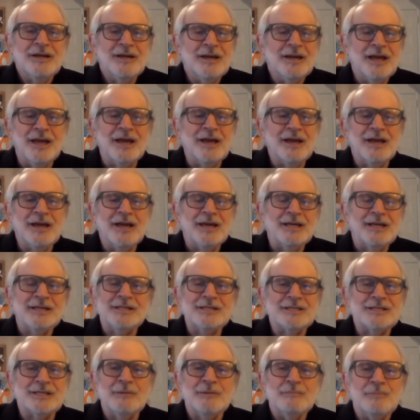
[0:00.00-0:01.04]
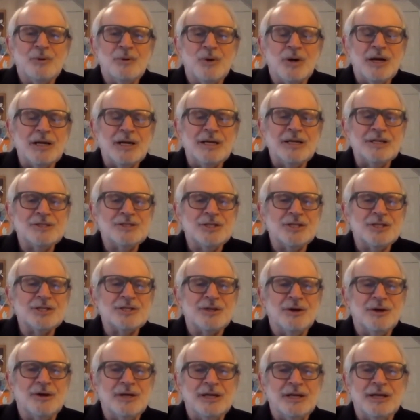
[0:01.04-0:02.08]
And at some point, it's just
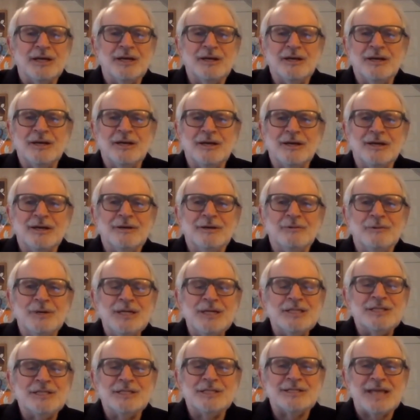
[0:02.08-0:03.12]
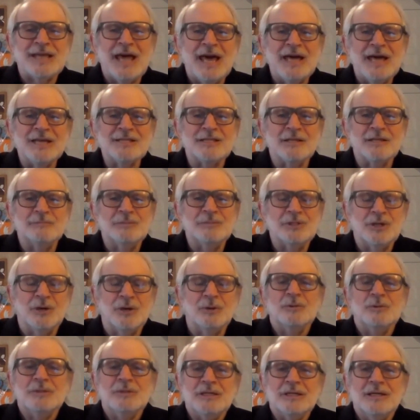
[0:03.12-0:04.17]
going to reach its
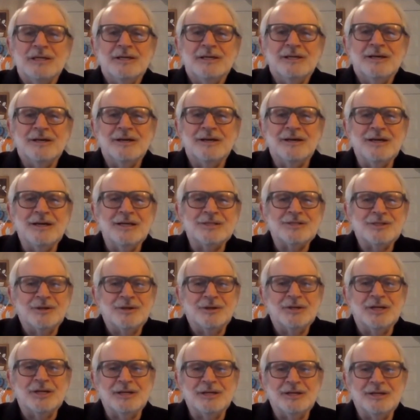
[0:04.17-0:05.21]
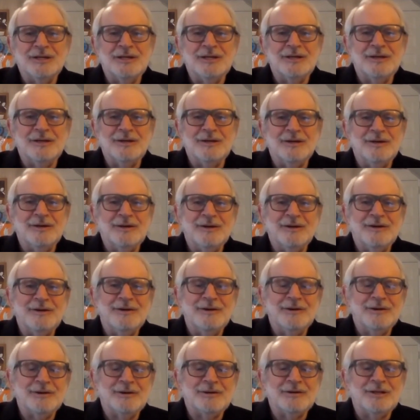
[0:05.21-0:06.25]
asymptote. It's going
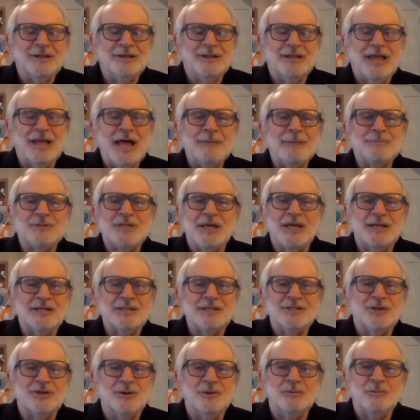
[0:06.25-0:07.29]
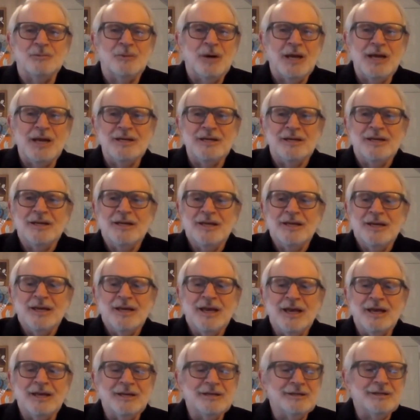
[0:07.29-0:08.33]
to collapse on its own weight.
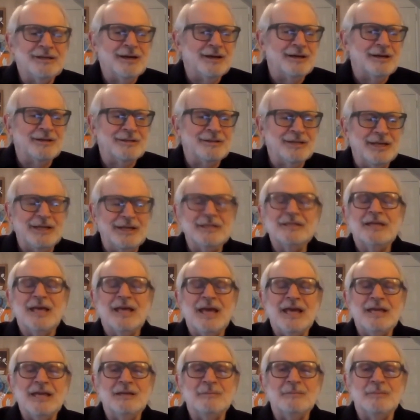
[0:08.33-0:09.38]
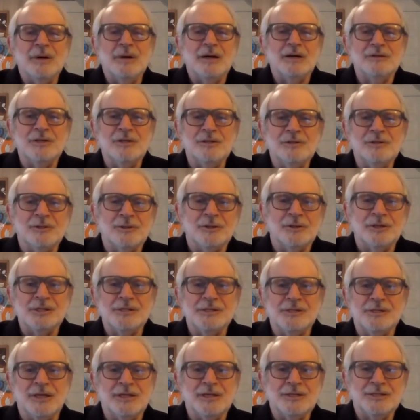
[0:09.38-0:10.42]
And then Katie barred the door,
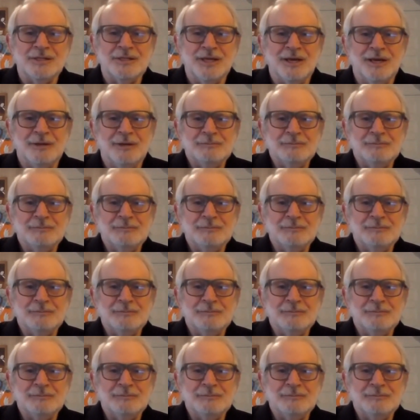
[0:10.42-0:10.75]
as they say.